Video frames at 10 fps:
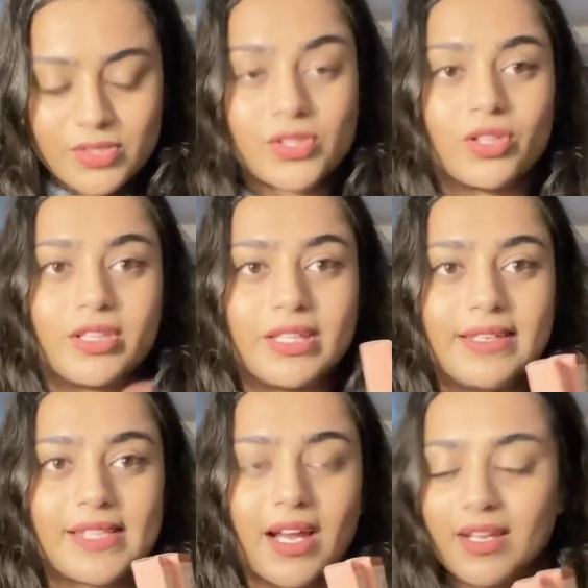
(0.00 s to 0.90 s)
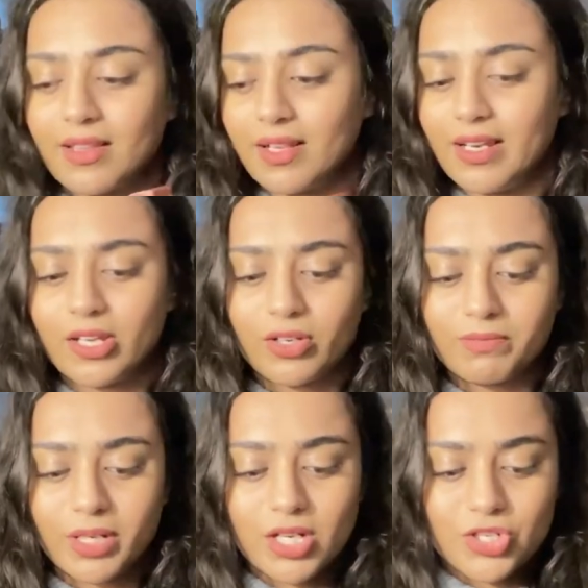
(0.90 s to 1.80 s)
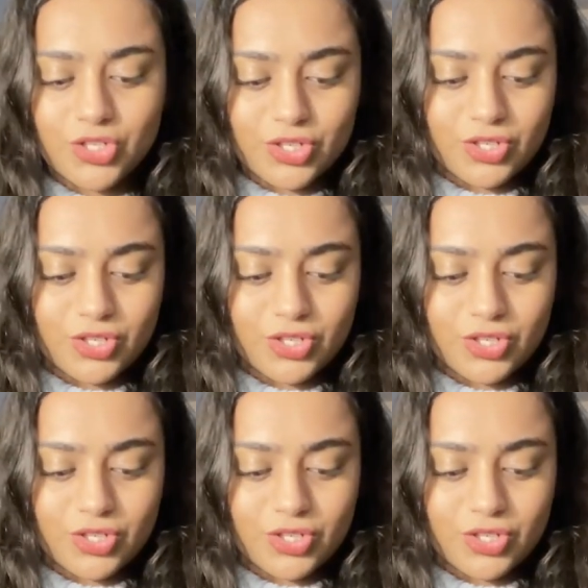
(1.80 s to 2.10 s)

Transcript: so these are the liquid blush